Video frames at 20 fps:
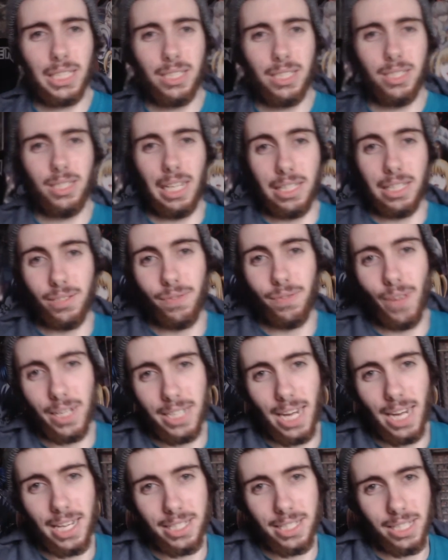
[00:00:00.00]
That's
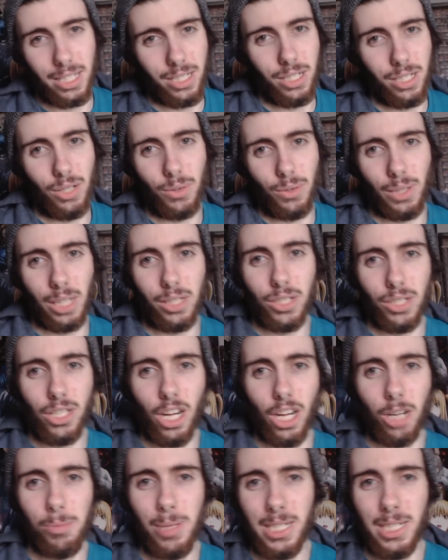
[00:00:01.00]
fantastic to know that there's
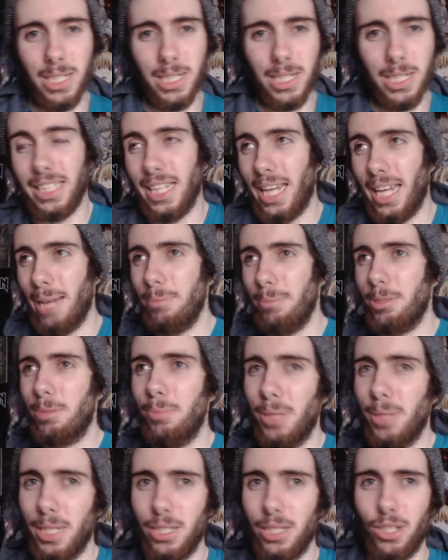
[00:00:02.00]
not going to be a delay. The game's
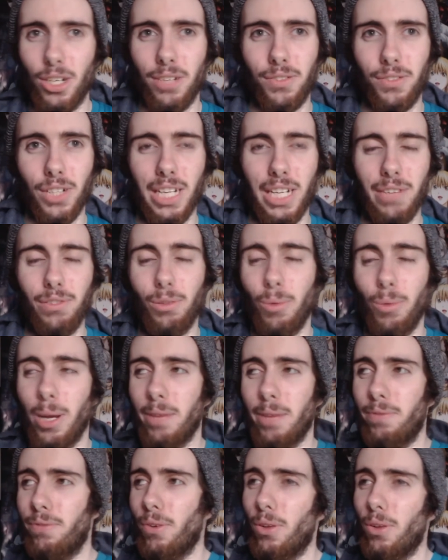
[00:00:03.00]
completely done if they're giving
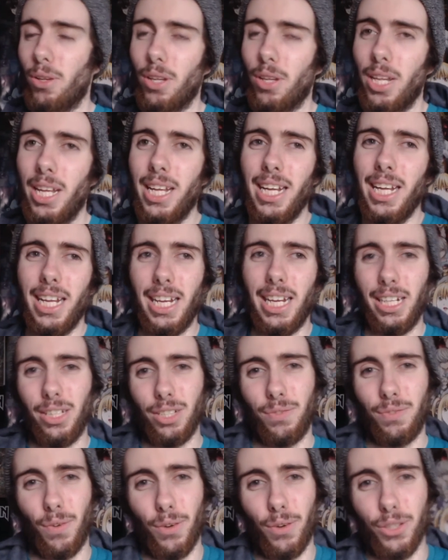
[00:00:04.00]
away full
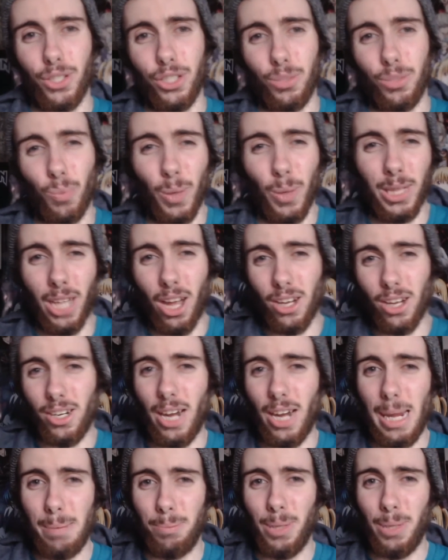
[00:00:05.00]
English versions with
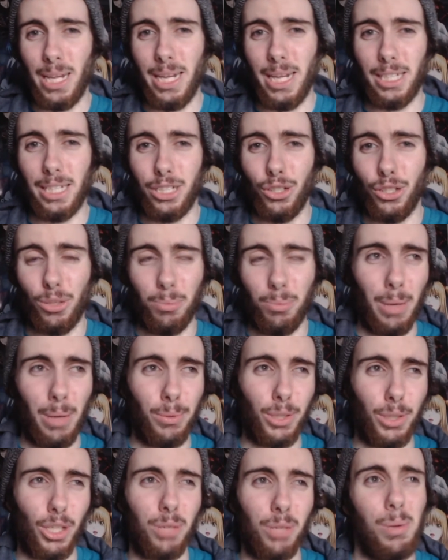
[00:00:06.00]
online play that you can
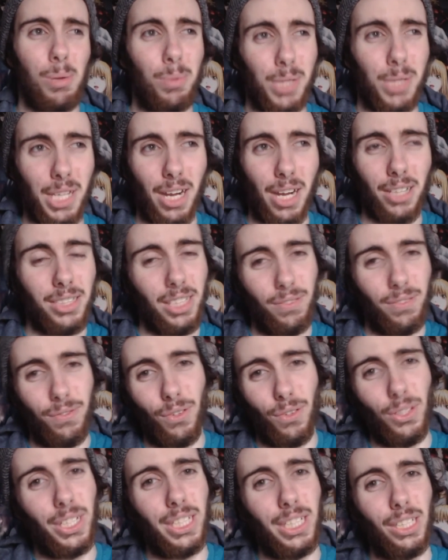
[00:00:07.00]
play with the other people that got the
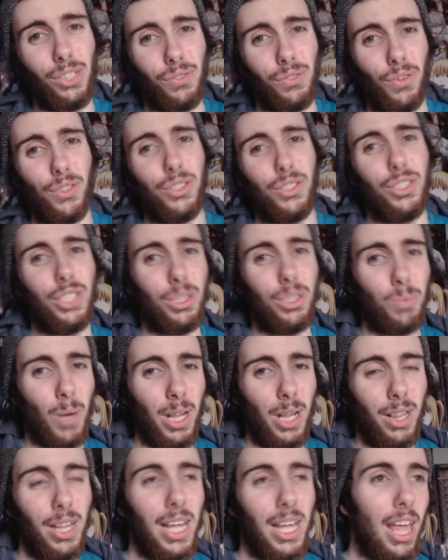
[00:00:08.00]
full English versions as
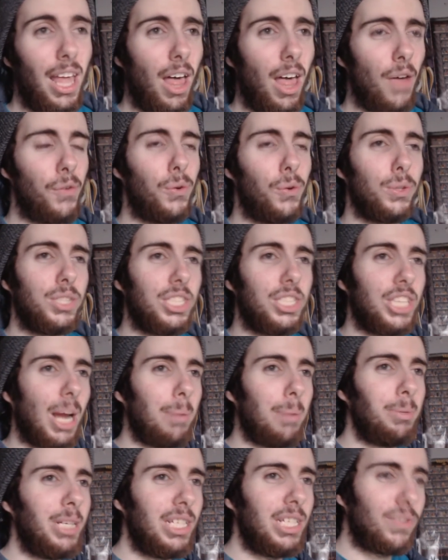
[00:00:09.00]
well. Of course, the
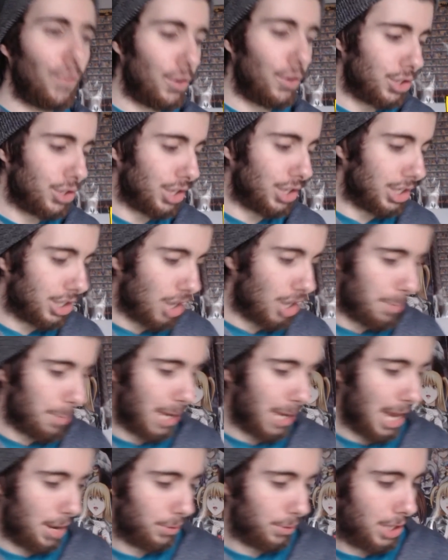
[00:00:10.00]
Japanese version is
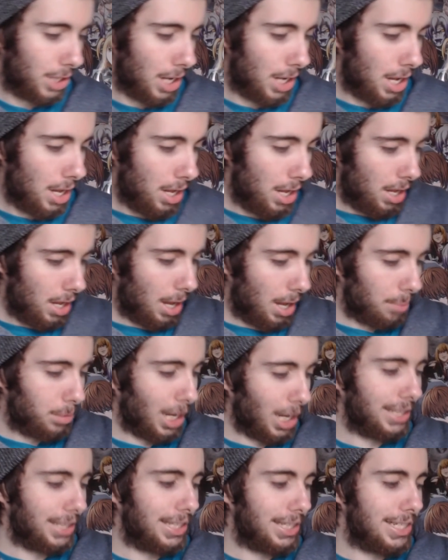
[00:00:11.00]
coming out, I'm
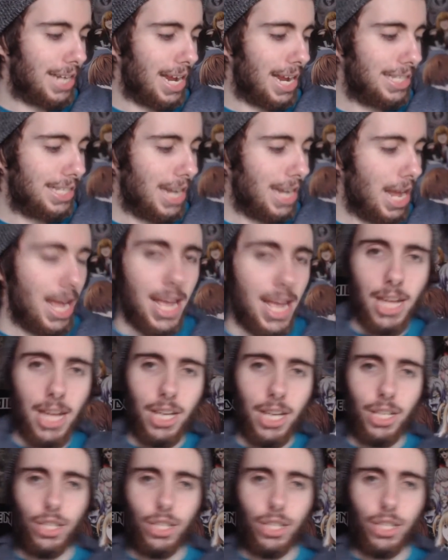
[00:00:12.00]
checking the date,